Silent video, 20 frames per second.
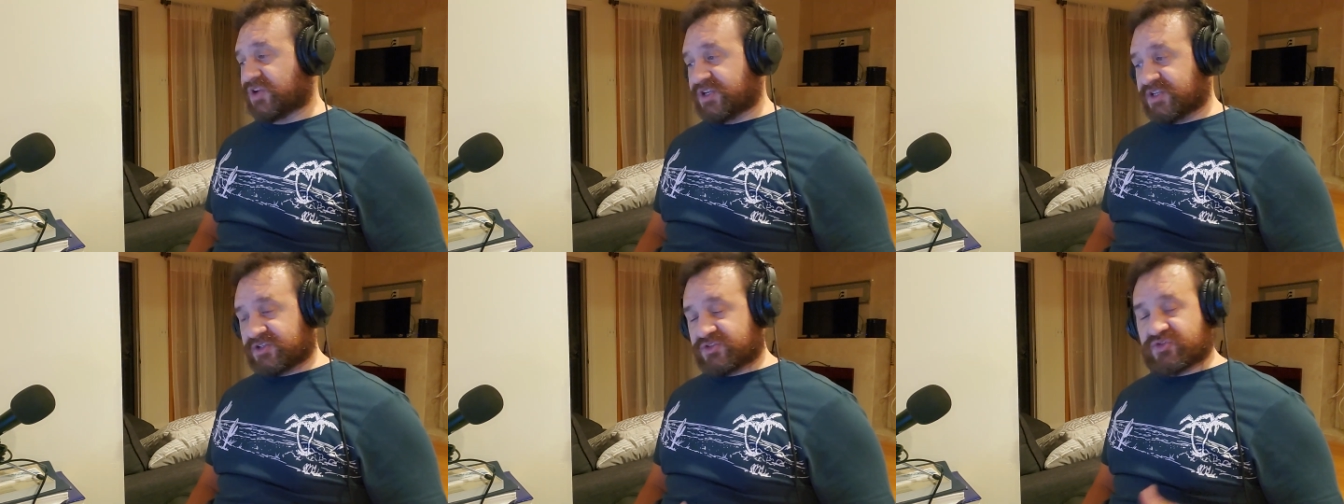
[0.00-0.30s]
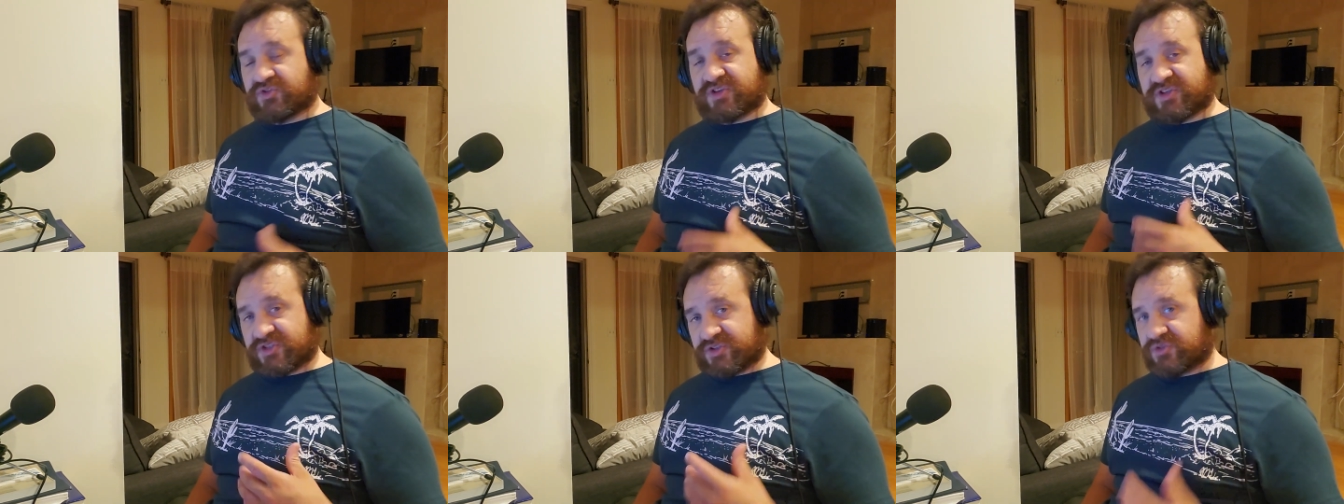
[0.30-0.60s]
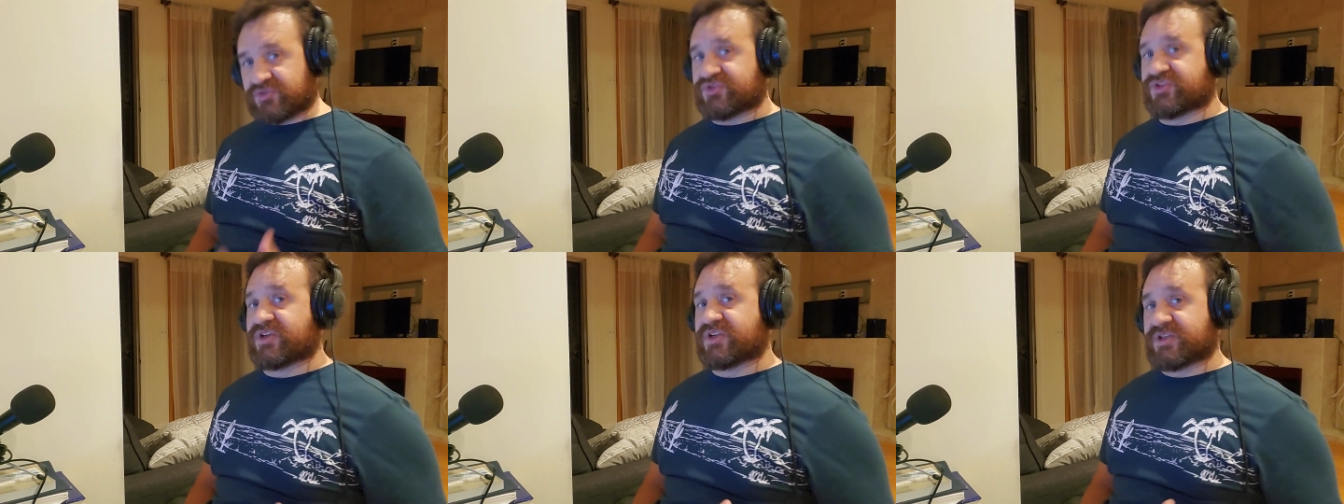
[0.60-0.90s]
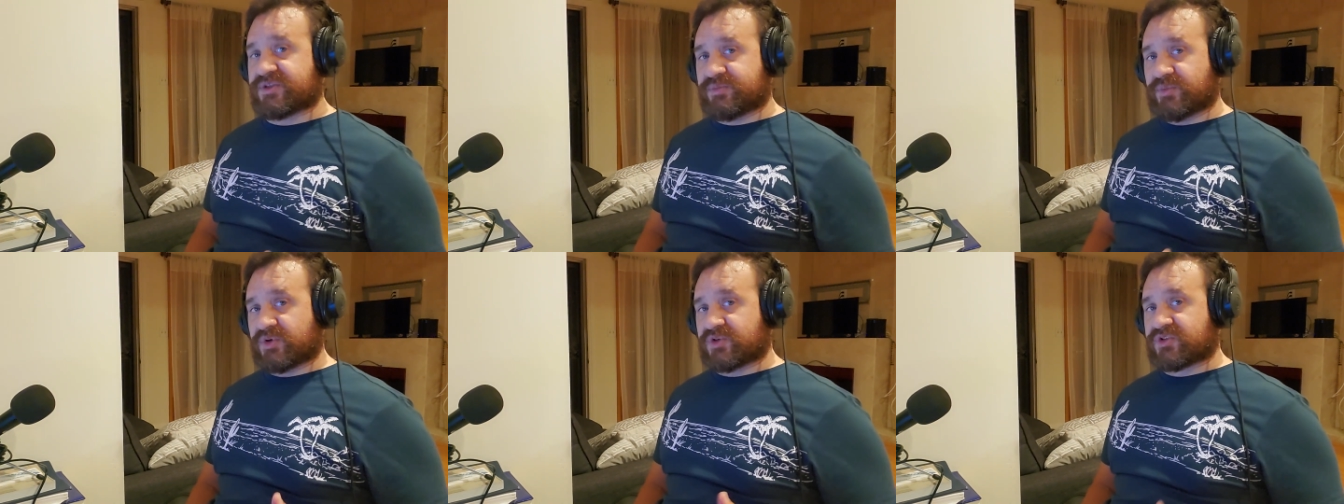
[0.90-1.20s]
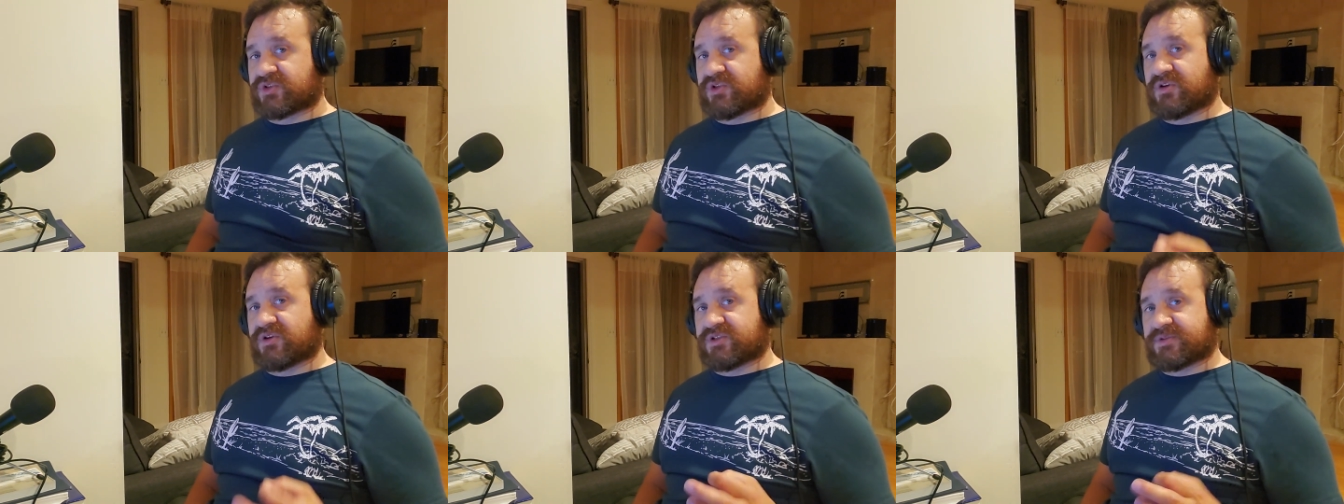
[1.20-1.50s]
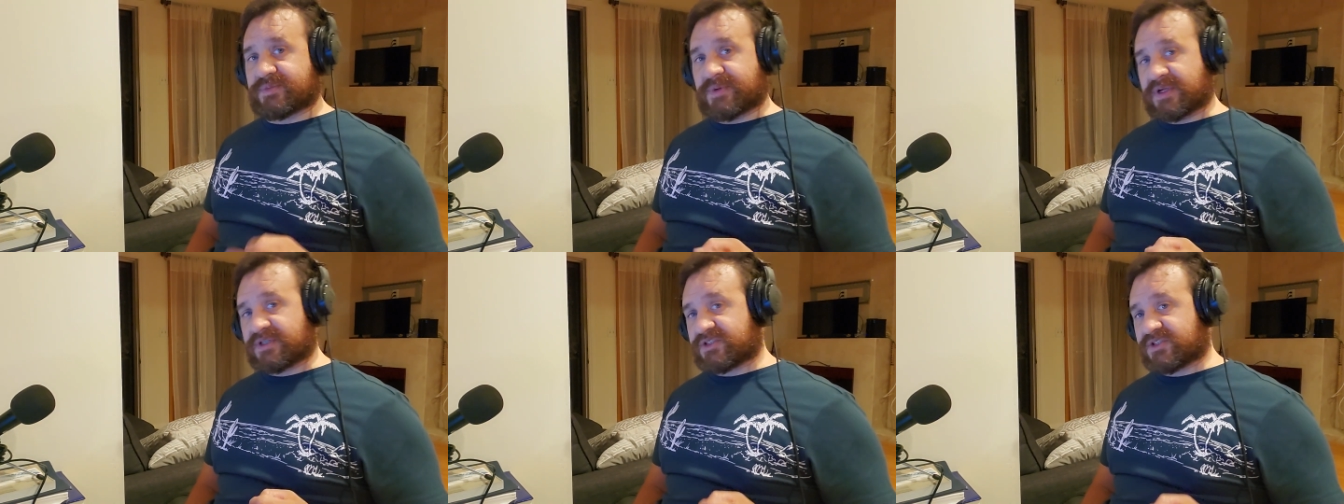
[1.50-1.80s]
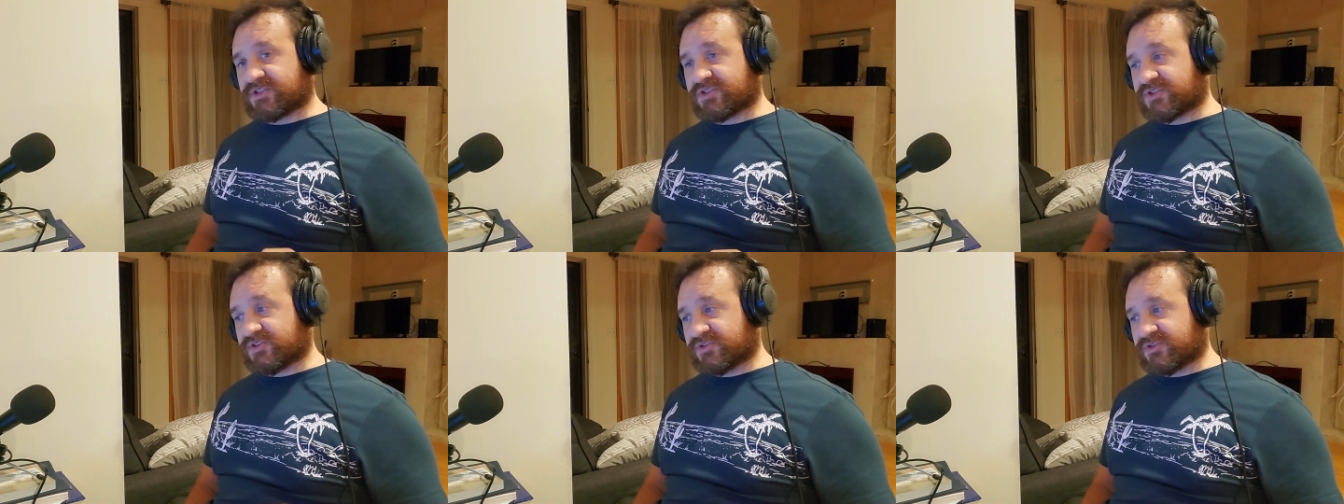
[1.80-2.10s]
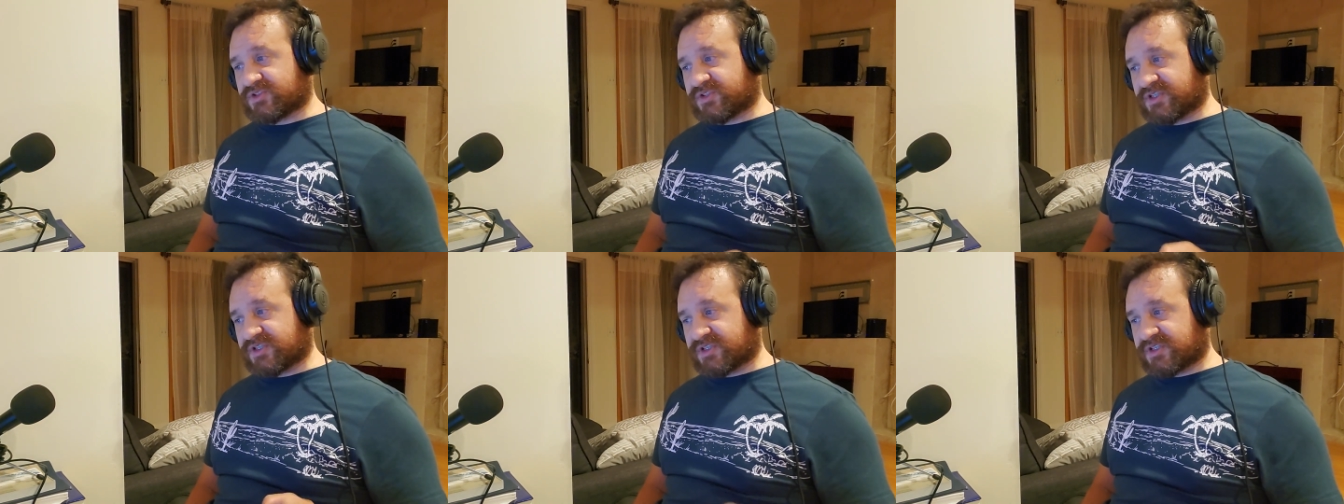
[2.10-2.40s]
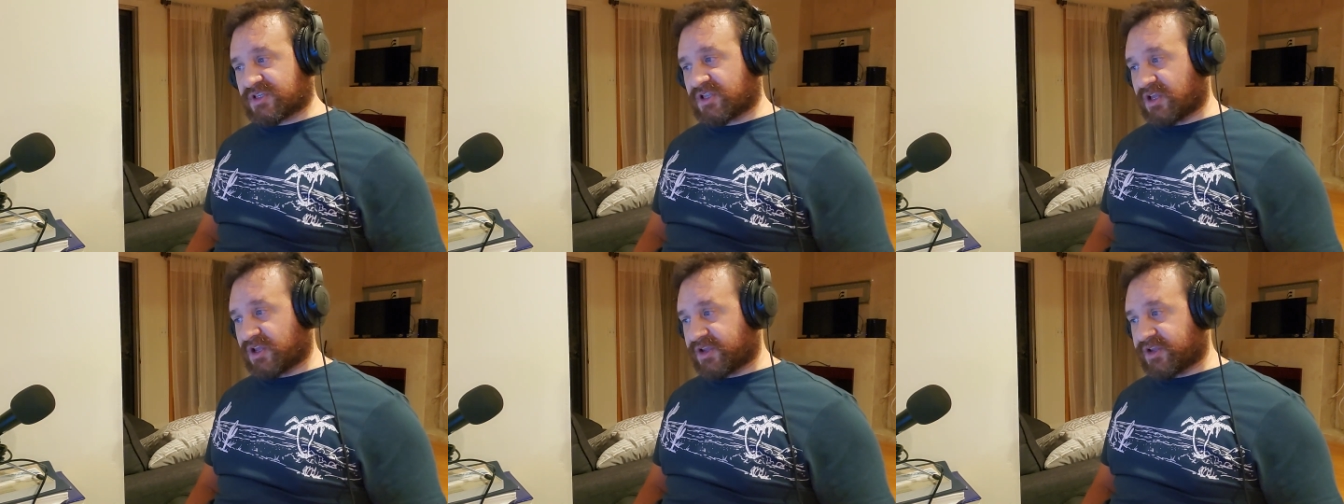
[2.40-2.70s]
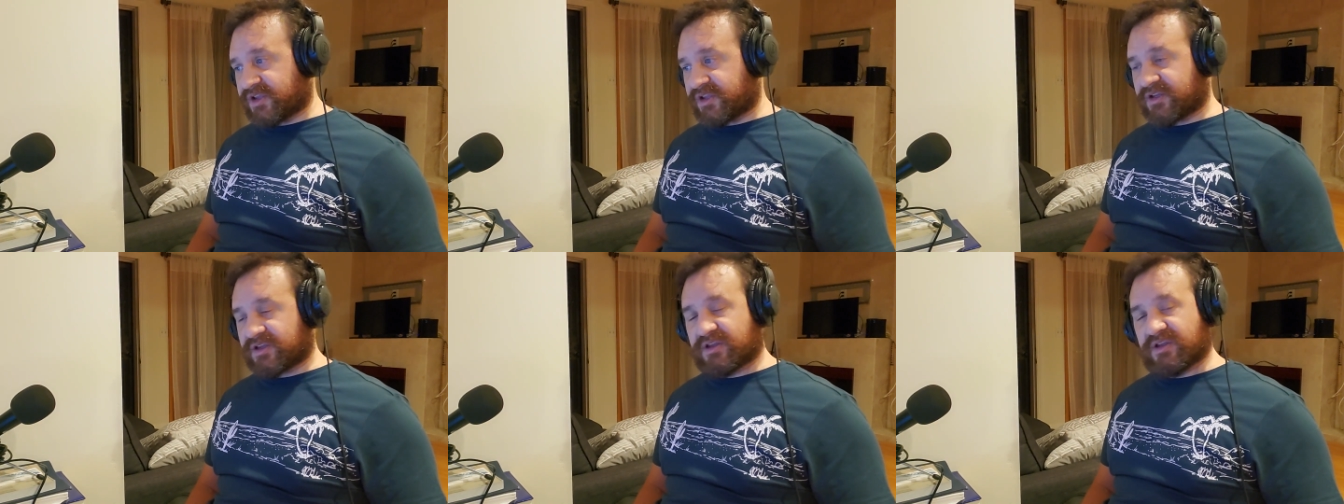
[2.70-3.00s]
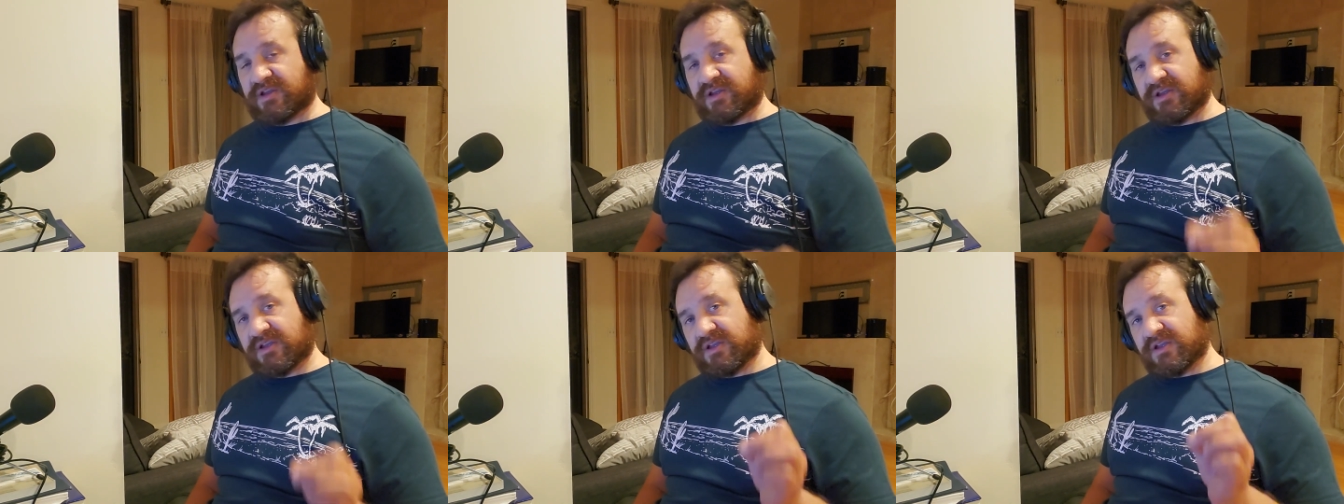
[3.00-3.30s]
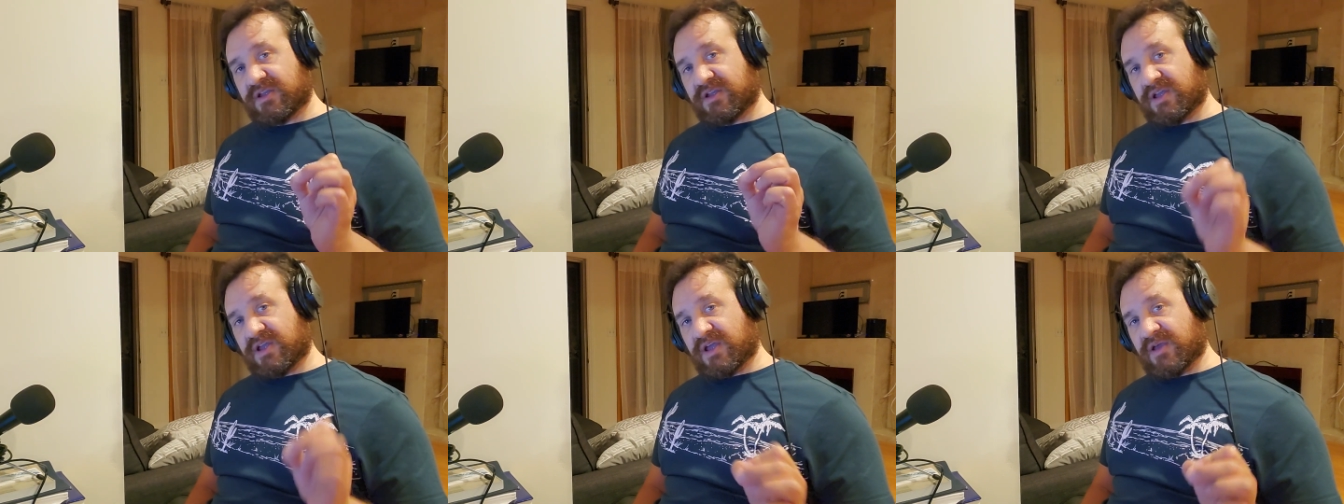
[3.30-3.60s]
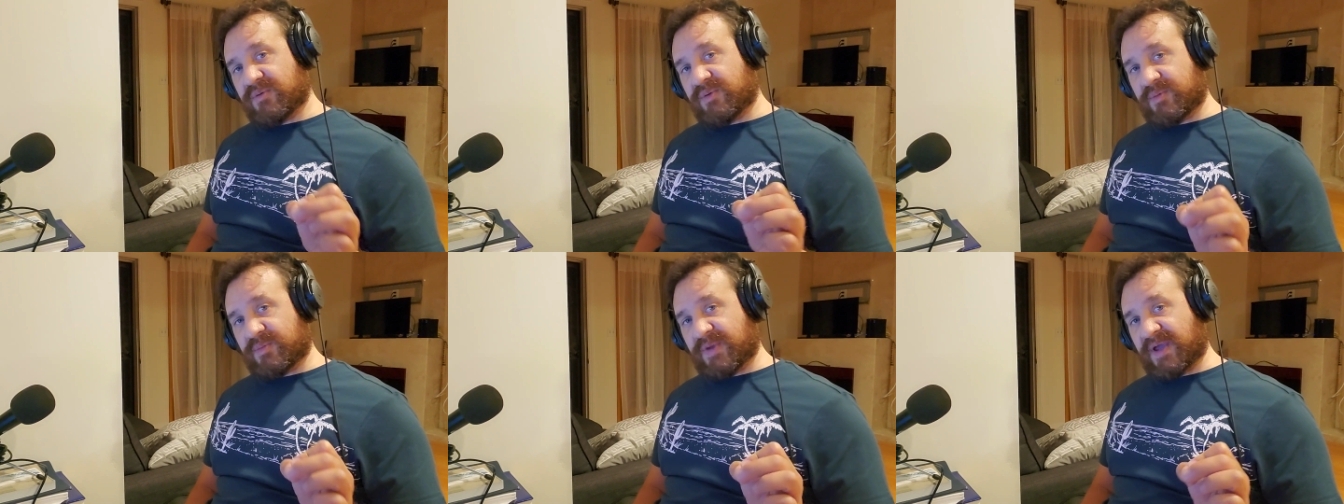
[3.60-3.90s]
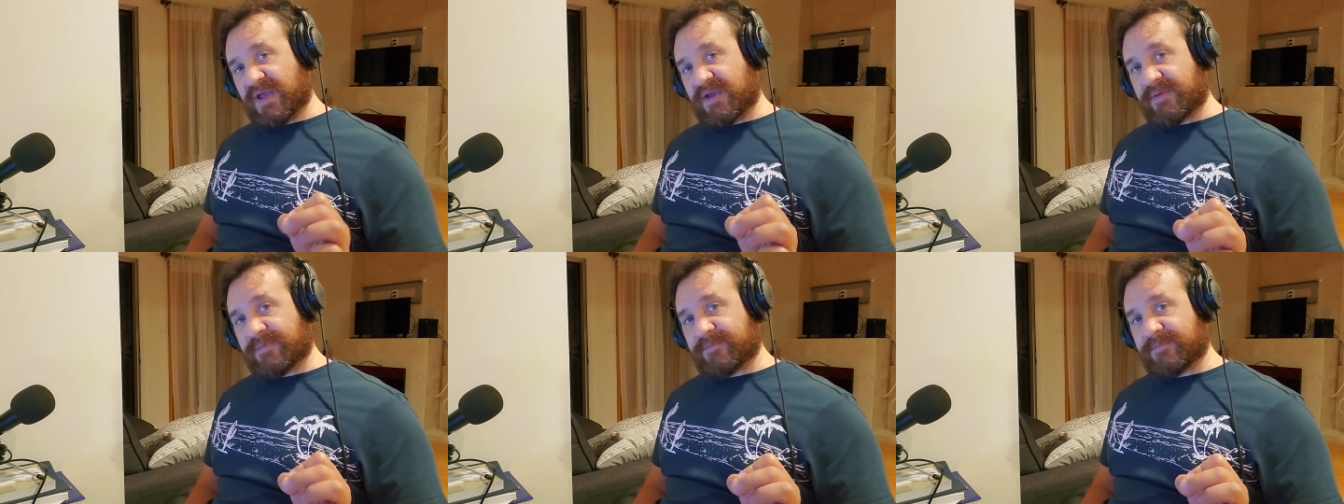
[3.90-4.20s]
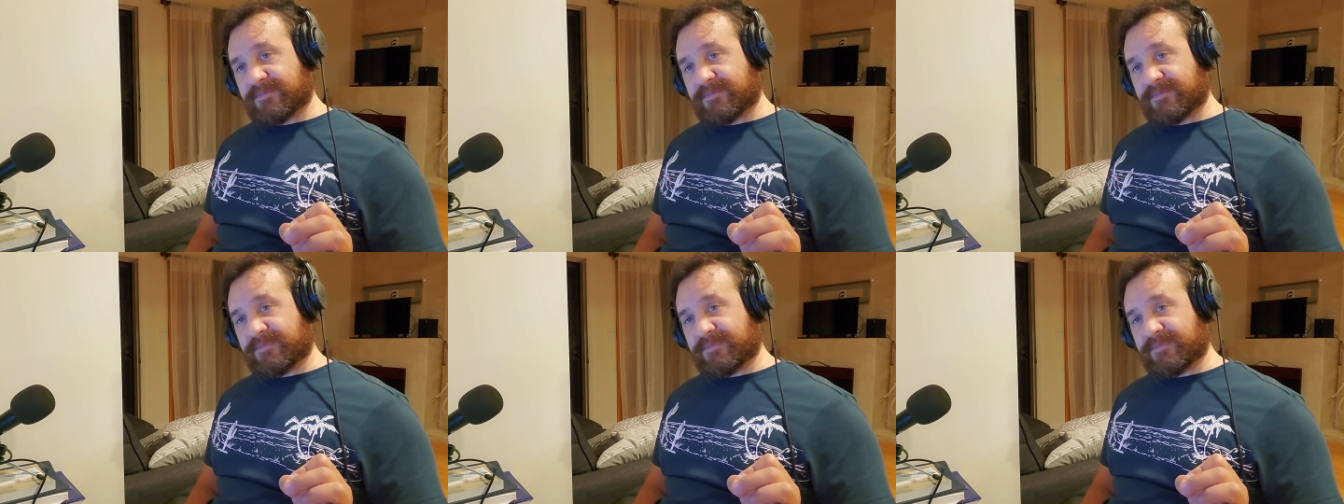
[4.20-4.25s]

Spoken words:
traditional Chinese martial arts practitioners, dislike MMA?